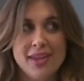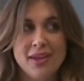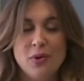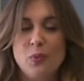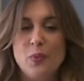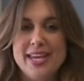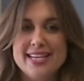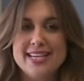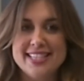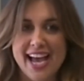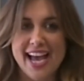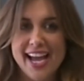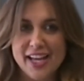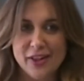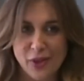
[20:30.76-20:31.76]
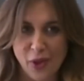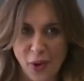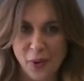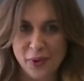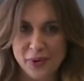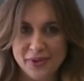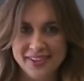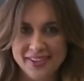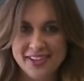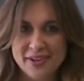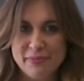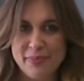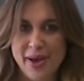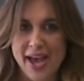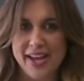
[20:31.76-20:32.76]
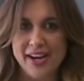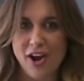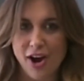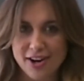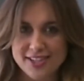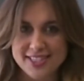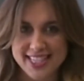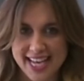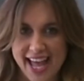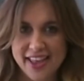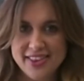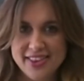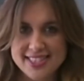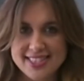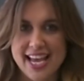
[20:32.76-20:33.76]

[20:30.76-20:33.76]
we die alone, but our deaths